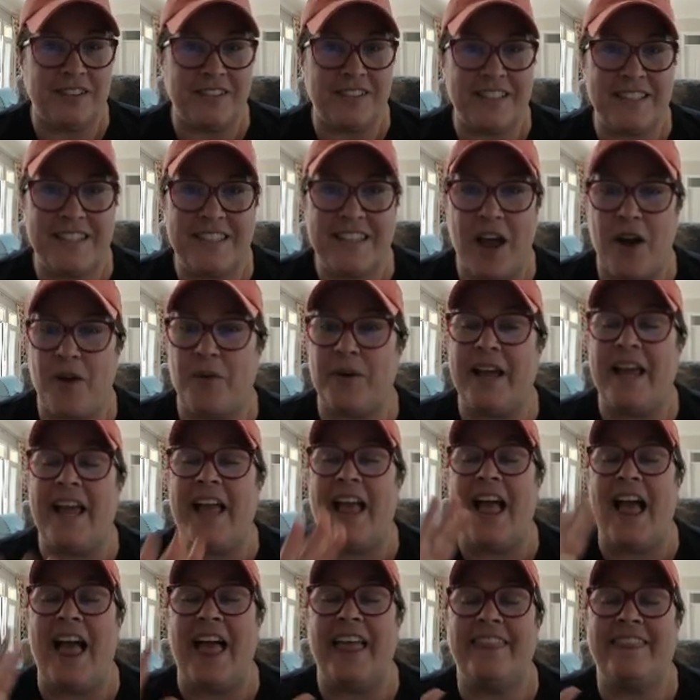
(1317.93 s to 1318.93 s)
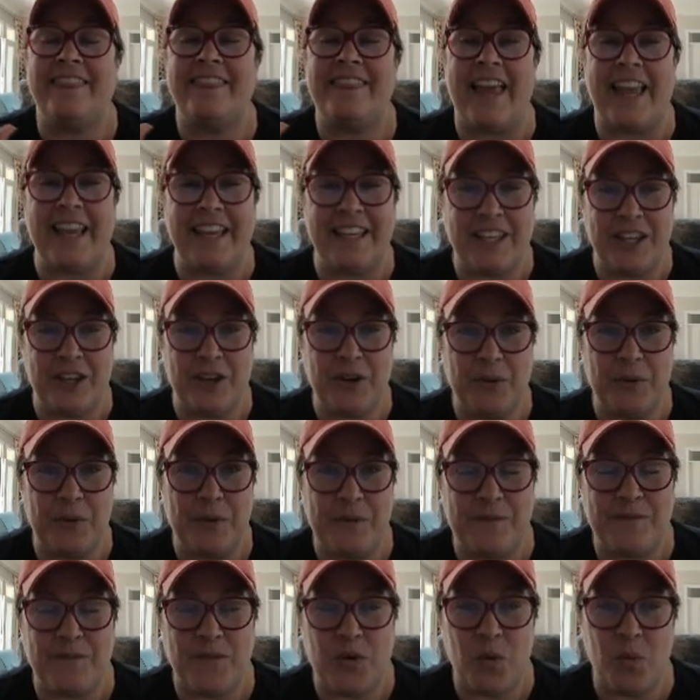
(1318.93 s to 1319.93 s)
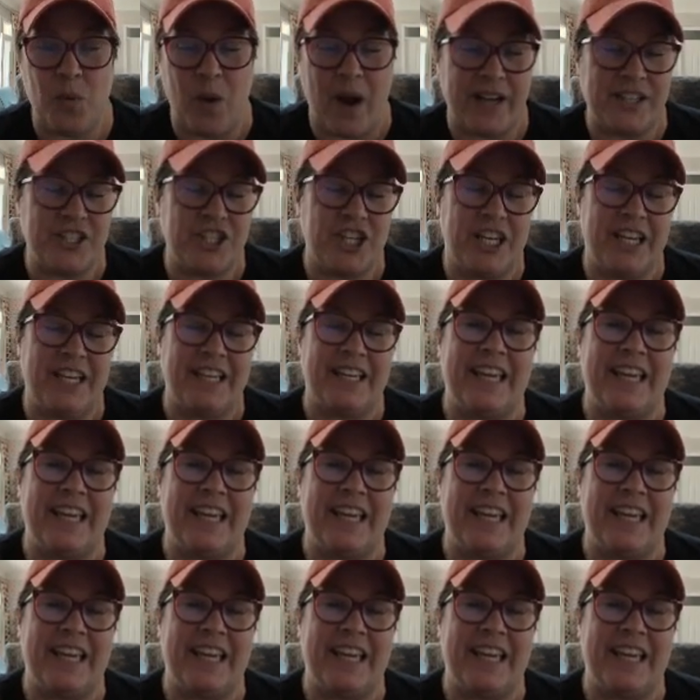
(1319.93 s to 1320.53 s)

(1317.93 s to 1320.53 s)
So, thank you for watching.